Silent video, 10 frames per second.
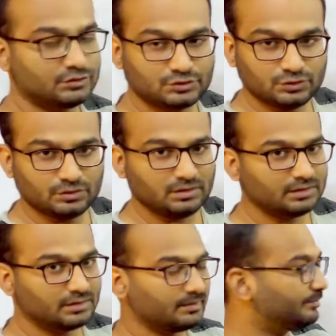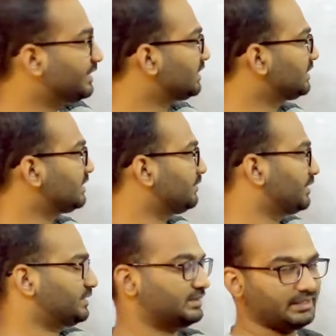Joule measured the
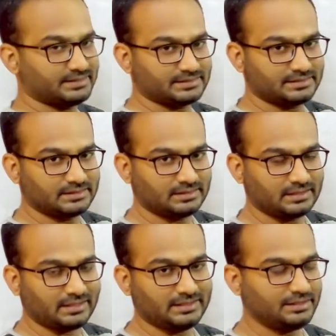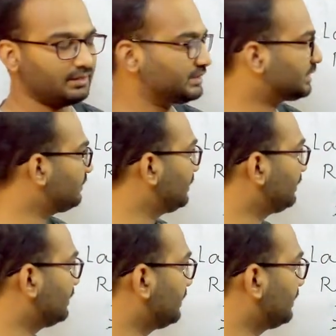temperature rise, and he was able to